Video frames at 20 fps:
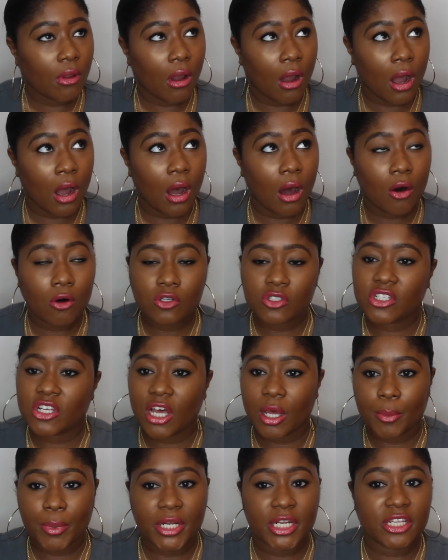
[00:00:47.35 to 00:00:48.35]
Uh, Ulta,
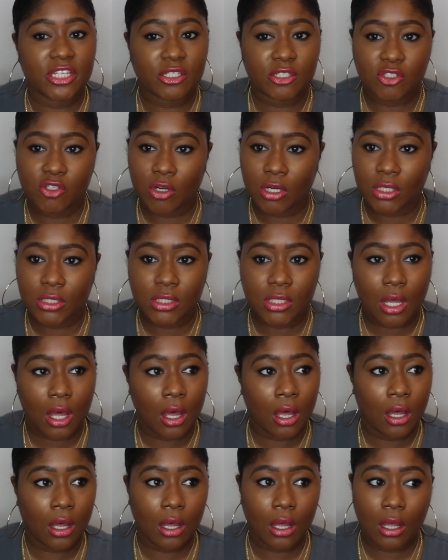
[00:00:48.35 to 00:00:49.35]
I've been in the drug
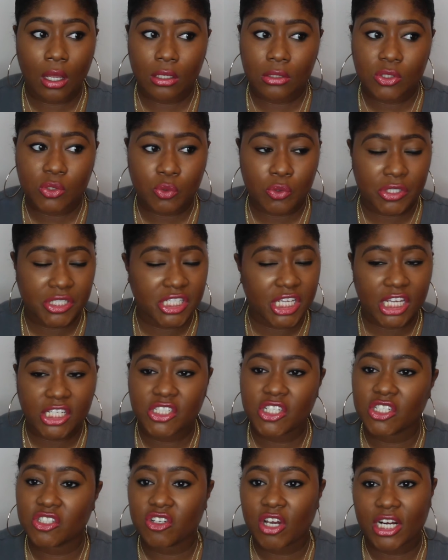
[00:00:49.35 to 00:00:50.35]
uh, store
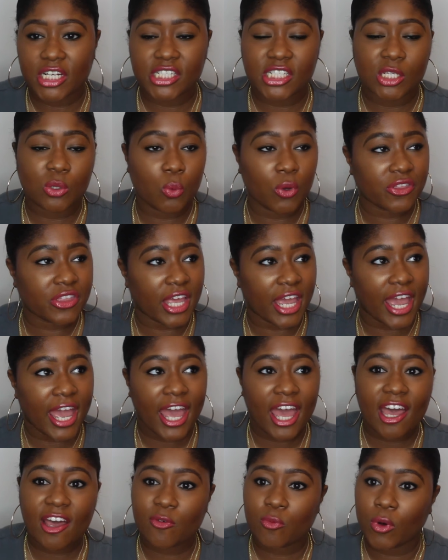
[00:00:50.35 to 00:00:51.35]
section trying to see what they
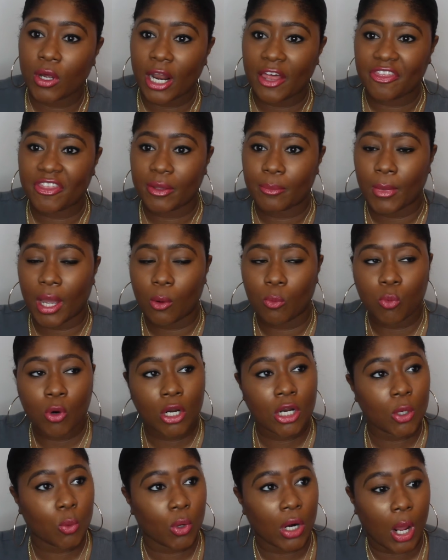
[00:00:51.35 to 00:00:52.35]
have, what I think might
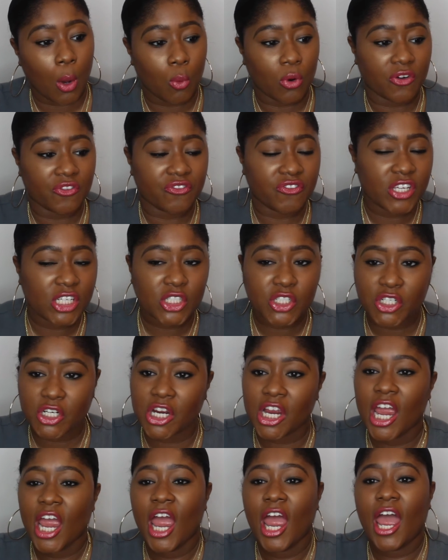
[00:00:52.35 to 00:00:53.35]
work, what I want to
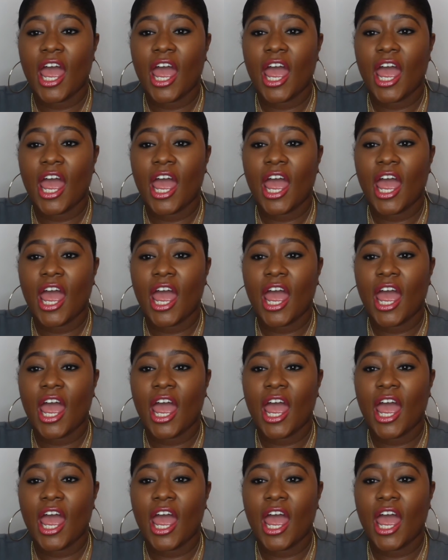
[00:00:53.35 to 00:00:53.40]
feature.